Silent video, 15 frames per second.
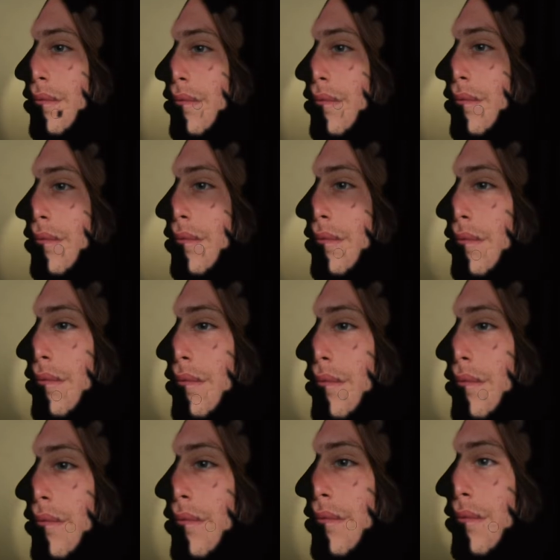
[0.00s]
need you to
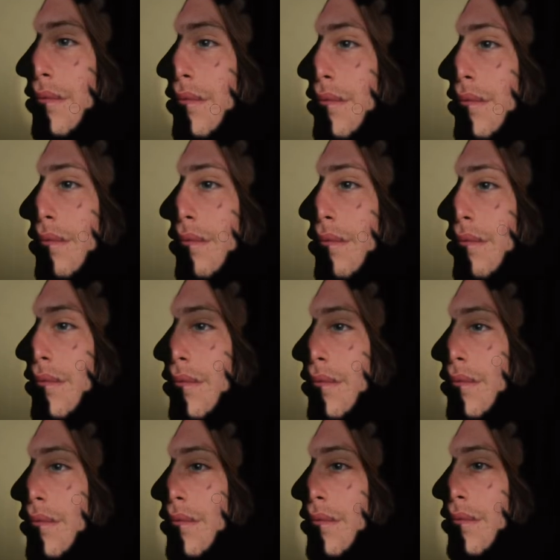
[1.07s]
zoom in.
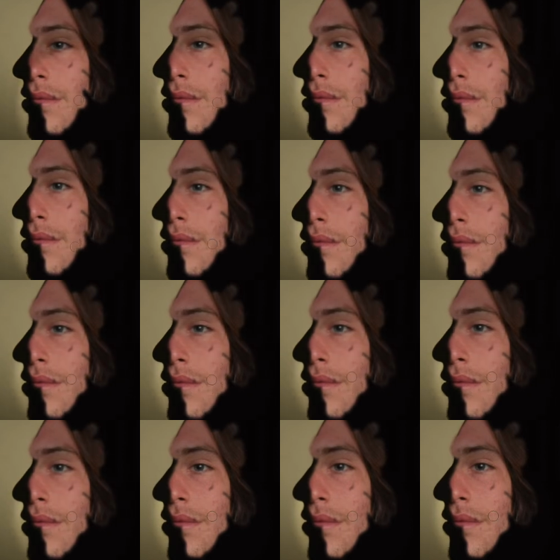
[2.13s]
So you're gonna
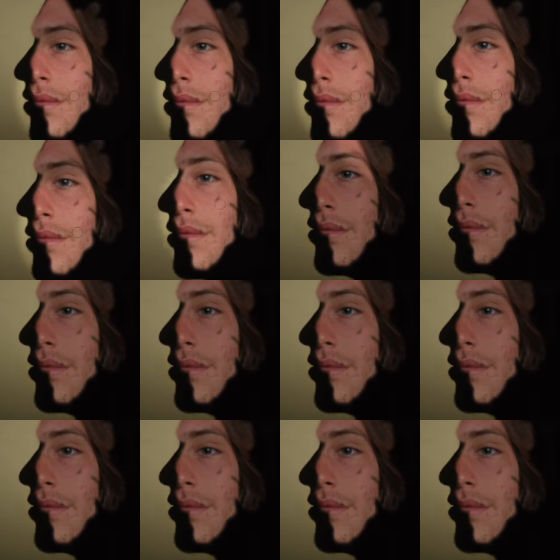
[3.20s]
have to